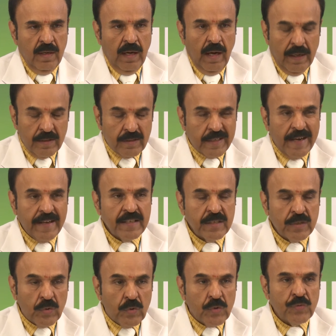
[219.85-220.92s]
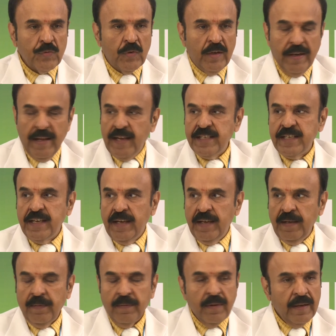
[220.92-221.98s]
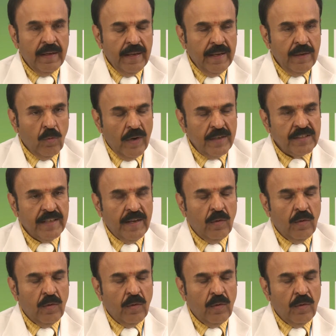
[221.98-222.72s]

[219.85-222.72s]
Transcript: or statins useful in AGE in one